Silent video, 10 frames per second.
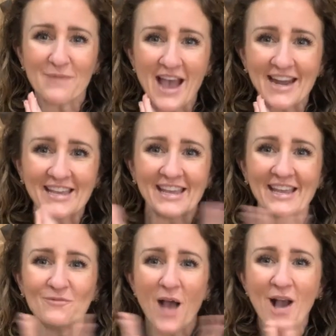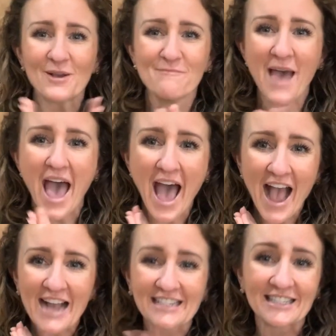everybody, welcome
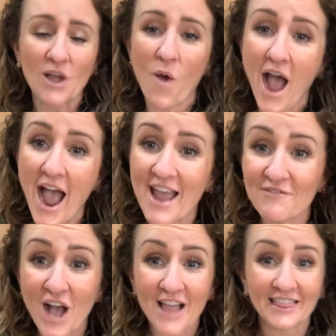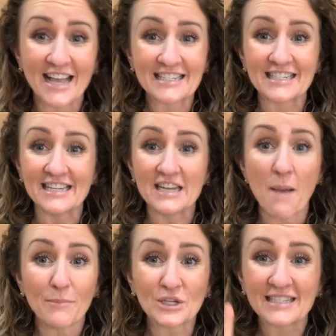back. So I've got lesson
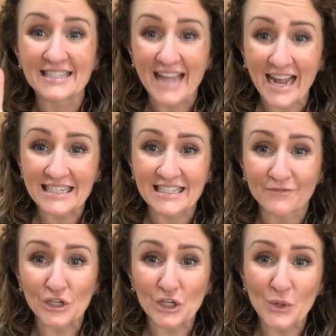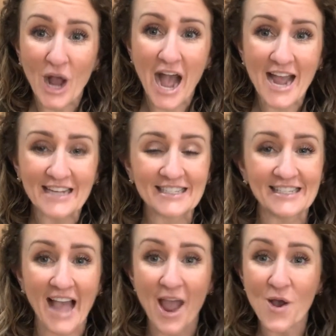number 6 for you guys.
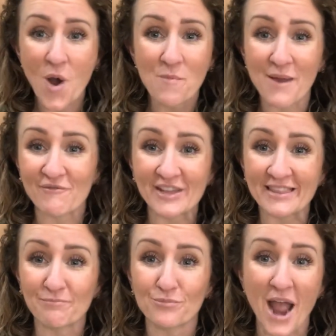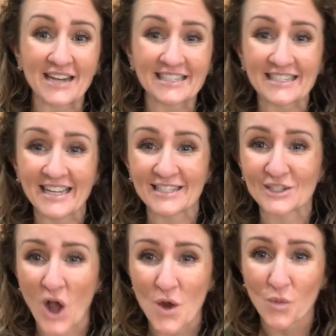I hope everything practicing has
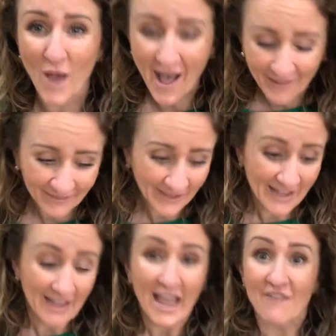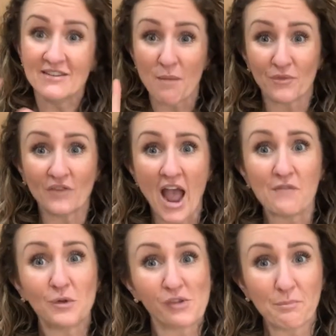gone well. Number 5
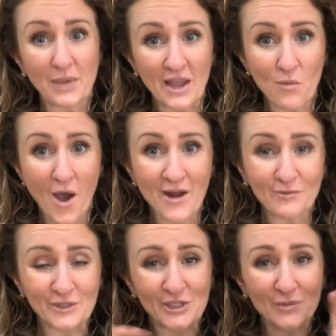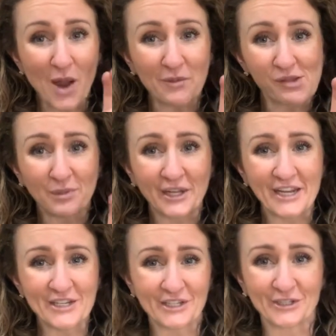was a big one, which is why we split it
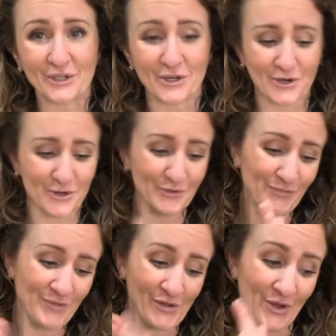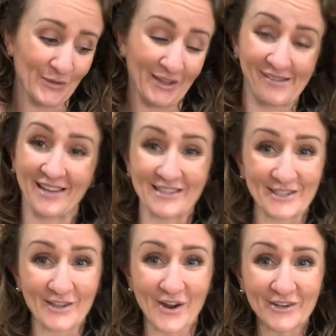into 2. So let's get
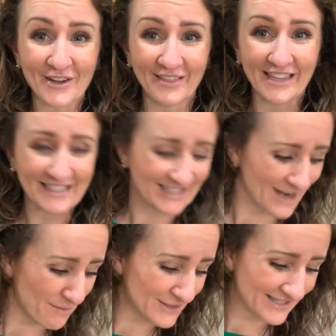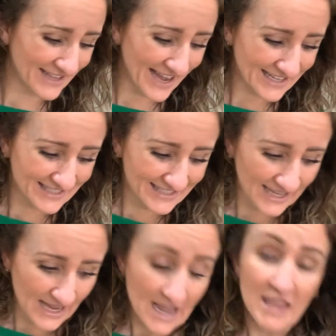started on lesson number 6.
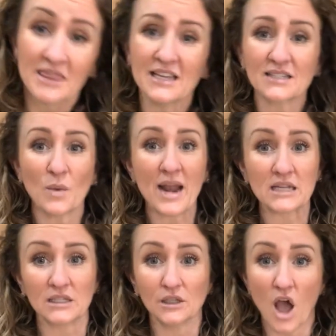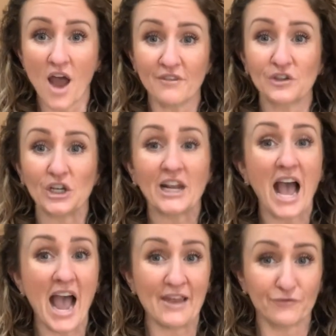This one has a lot of good
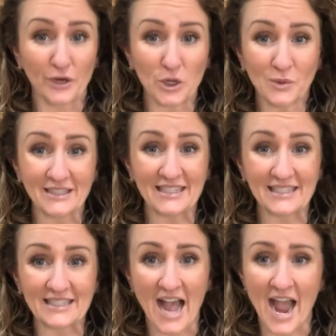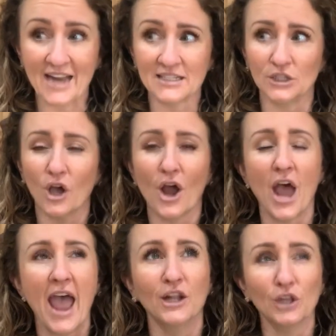high frequency signs, a lot
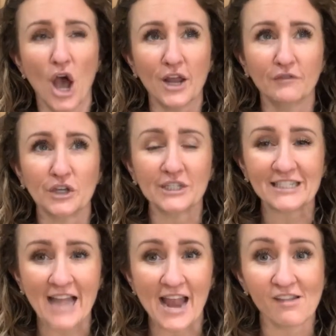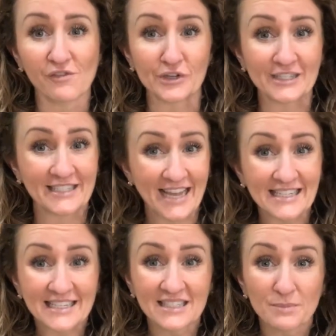of good signs for
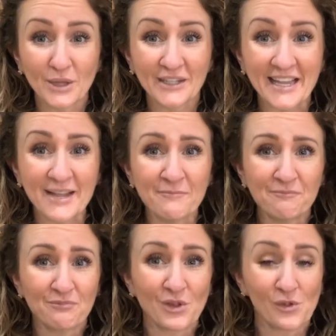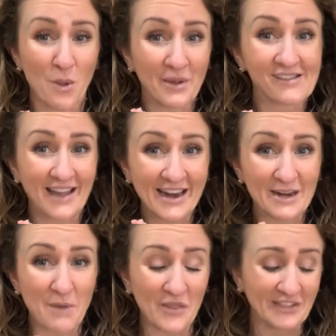sentence building. So I'm excited
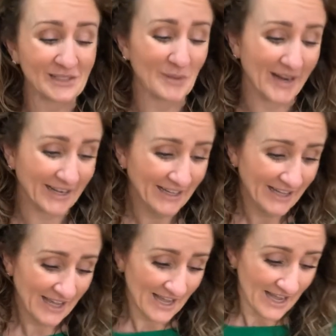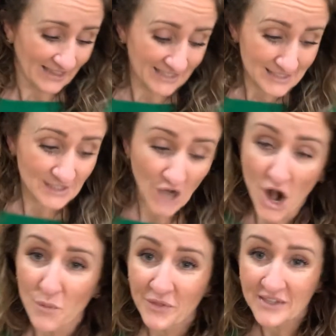about this one. Let's start
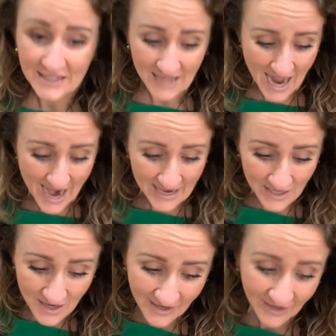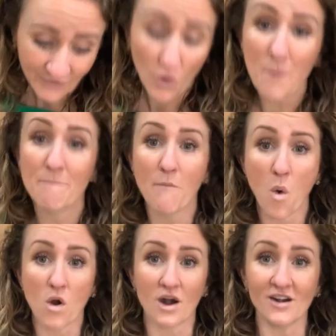with the sign for
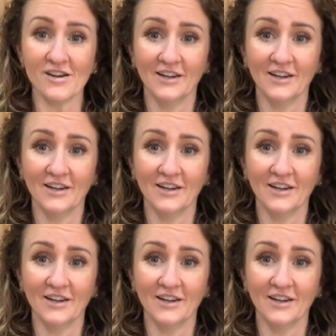more.